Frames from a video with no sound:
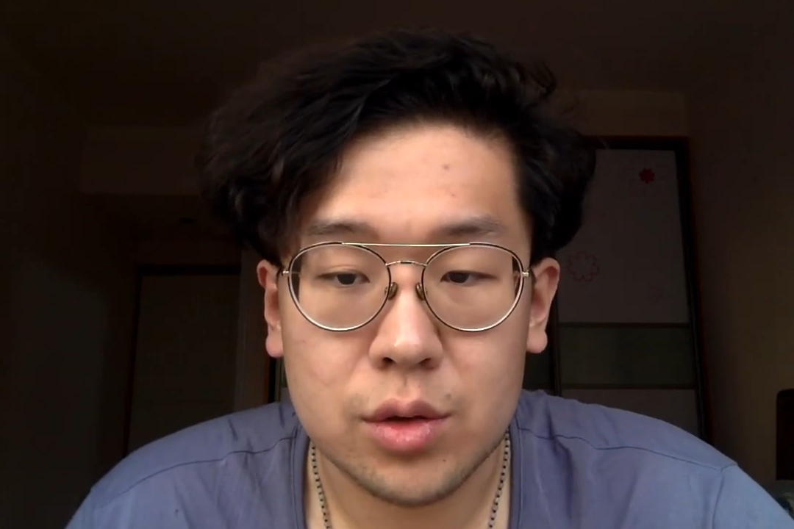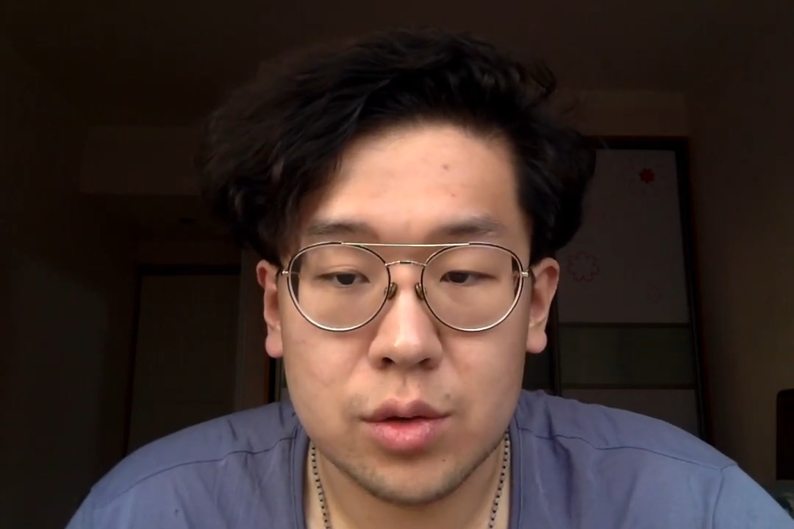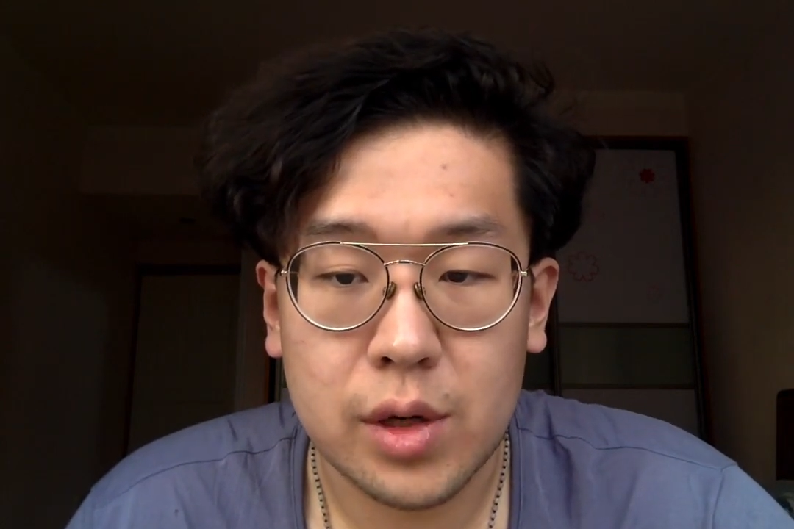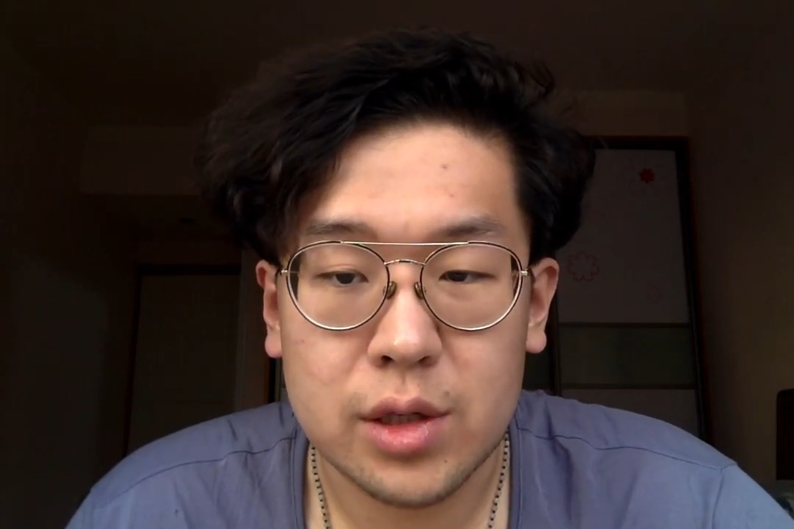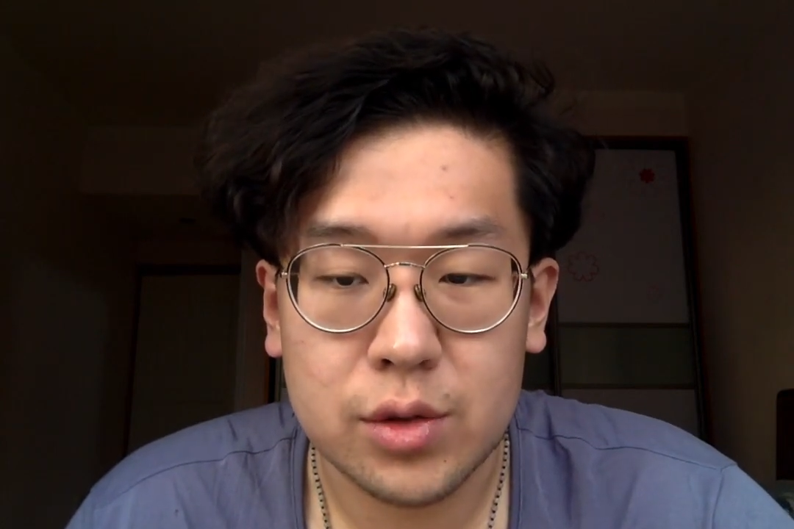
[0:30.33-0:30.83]
good
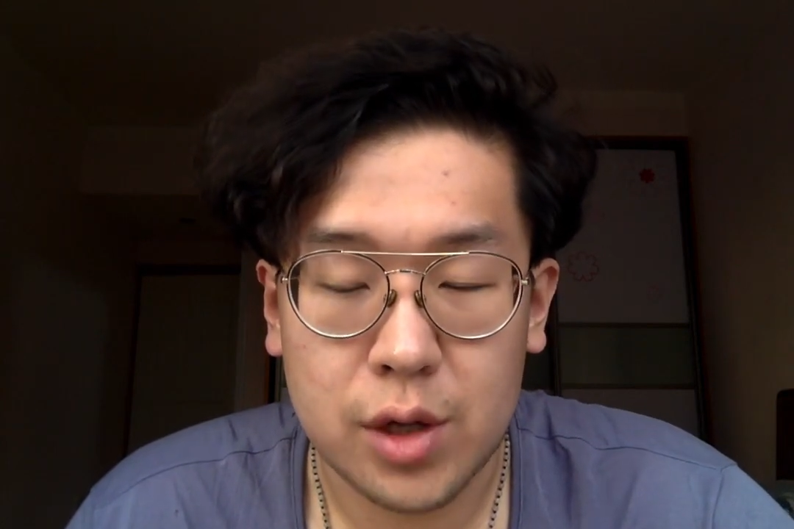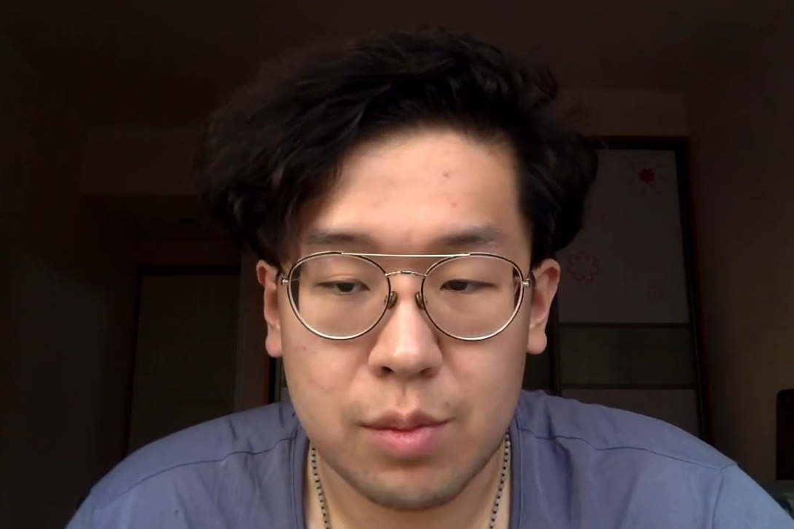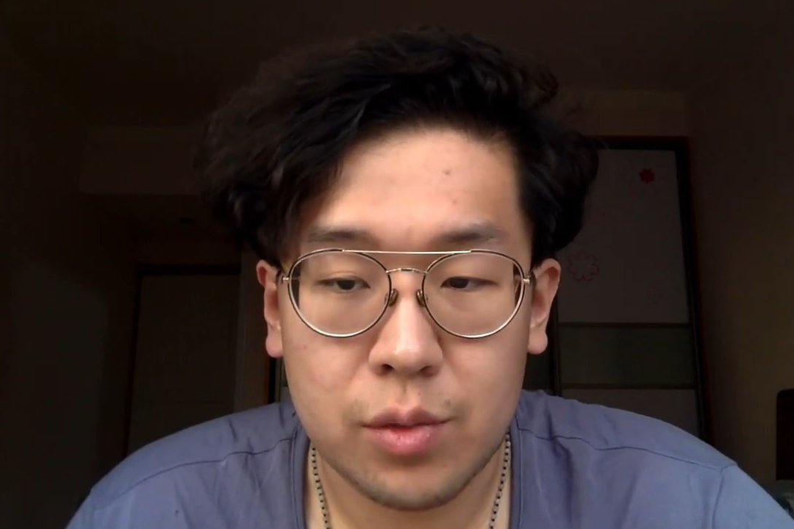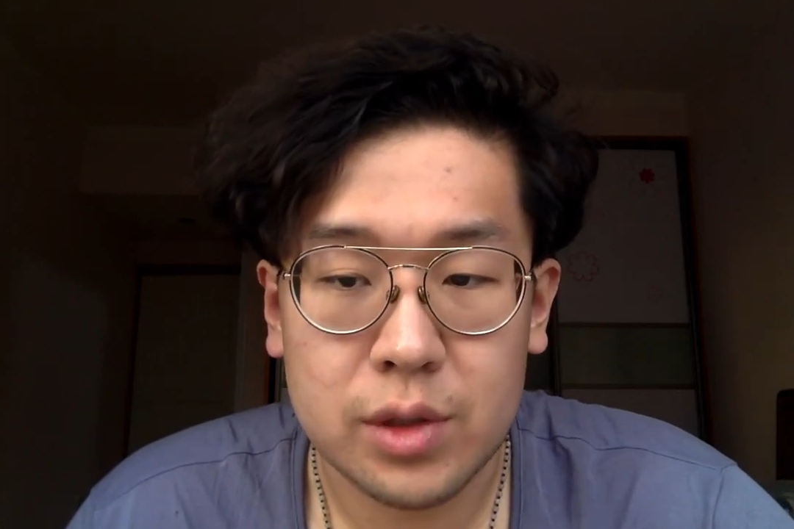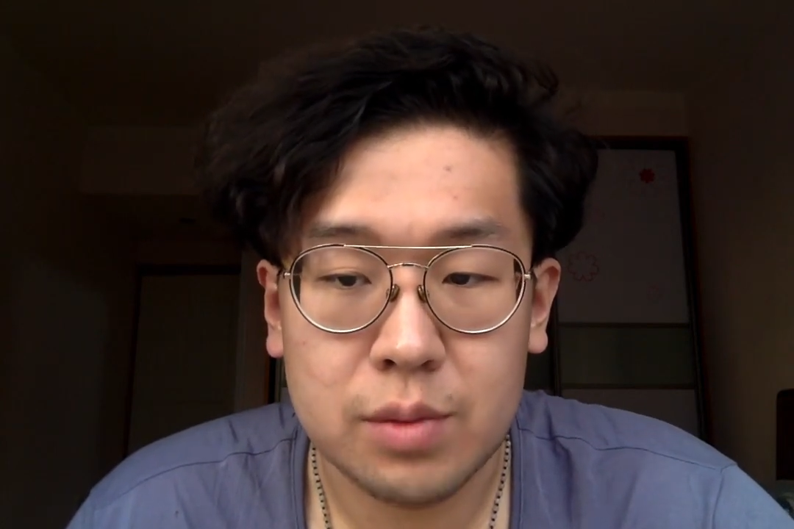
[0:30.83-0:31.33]

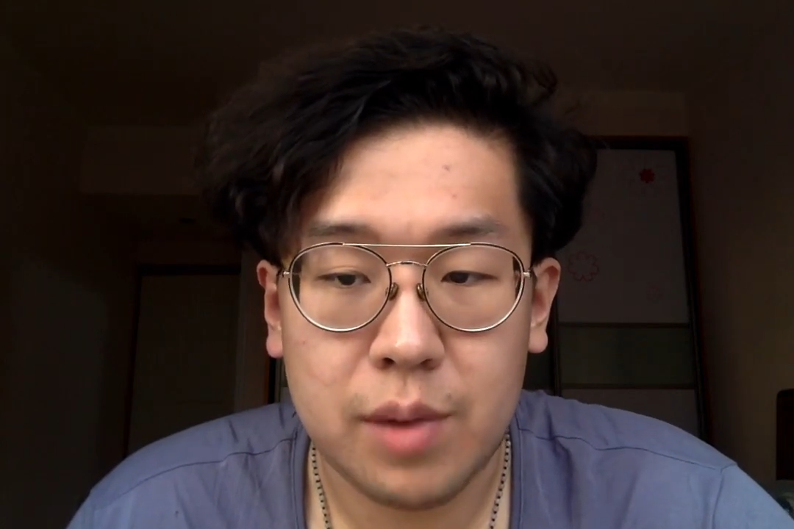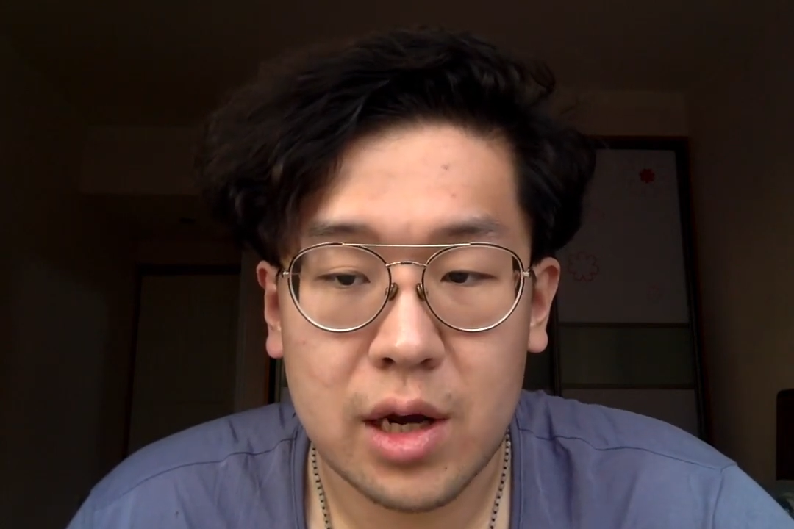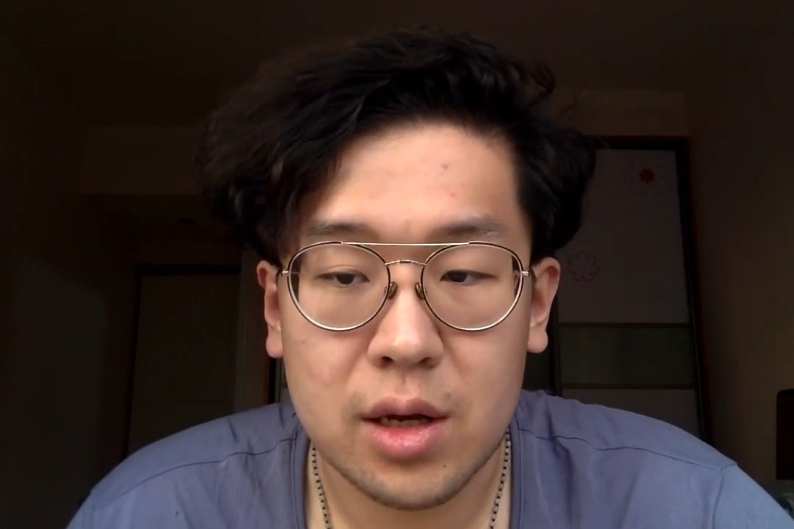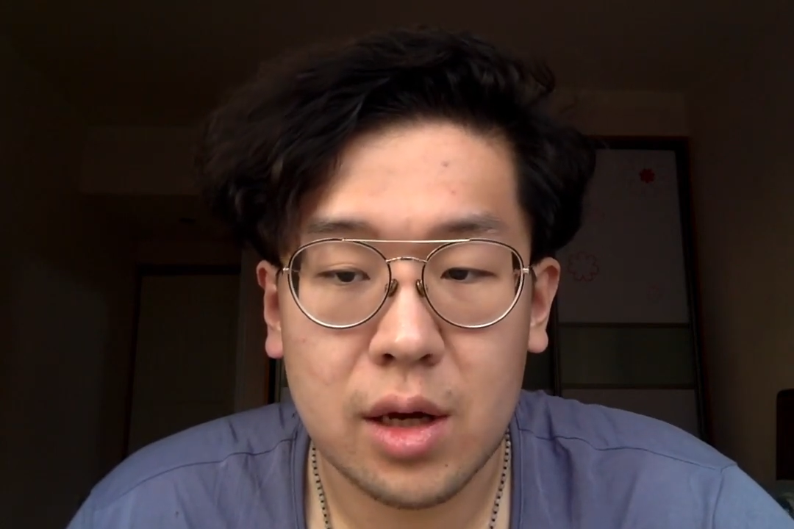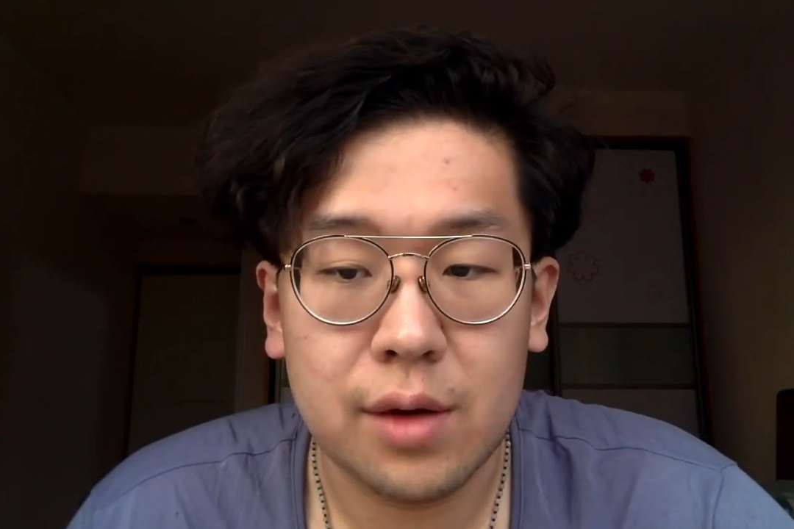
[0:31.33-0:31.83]
relationship with many